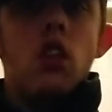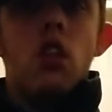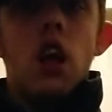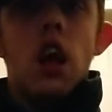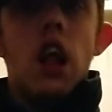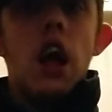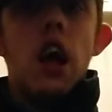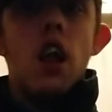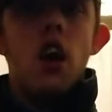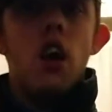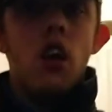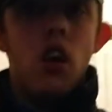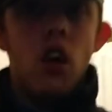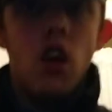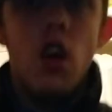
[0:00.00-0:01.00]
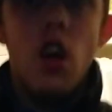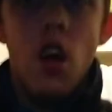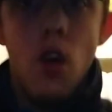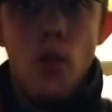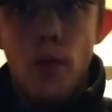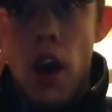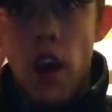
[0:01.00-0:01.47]
See you later.
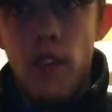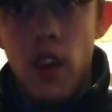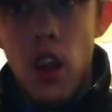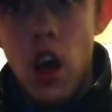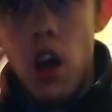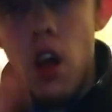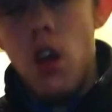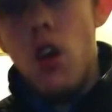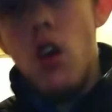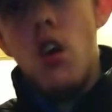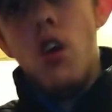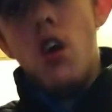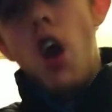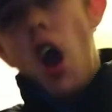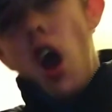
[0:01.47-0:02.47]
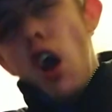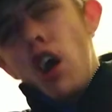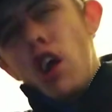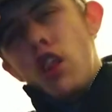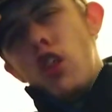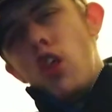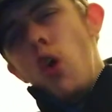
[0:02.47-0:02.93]
Bye for now.
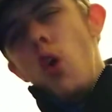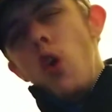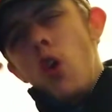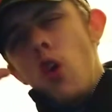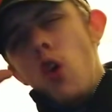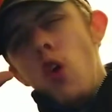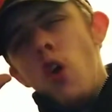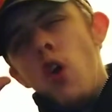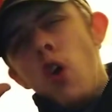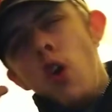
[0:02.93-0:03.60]
you.